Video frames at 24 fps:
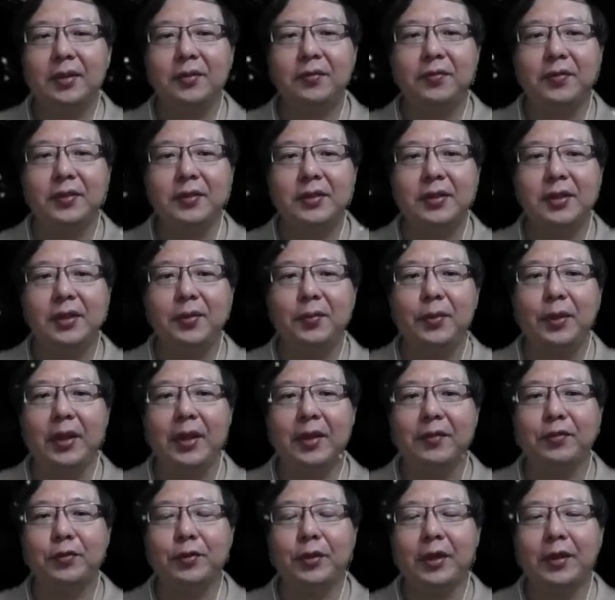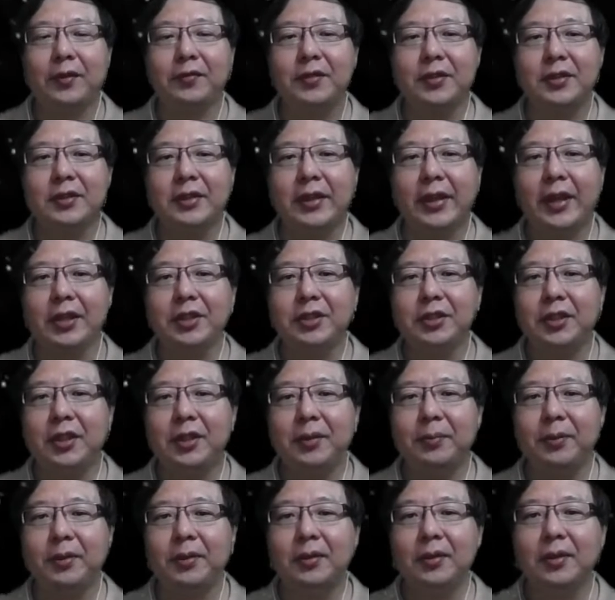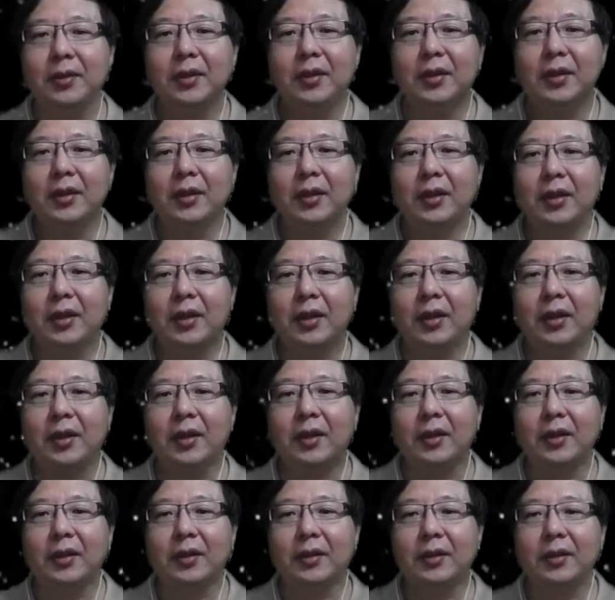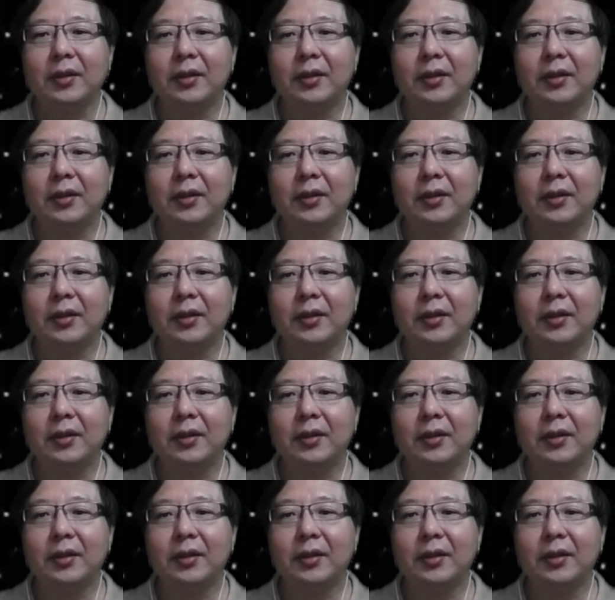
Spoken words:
Firstly, we have to have this hash table, and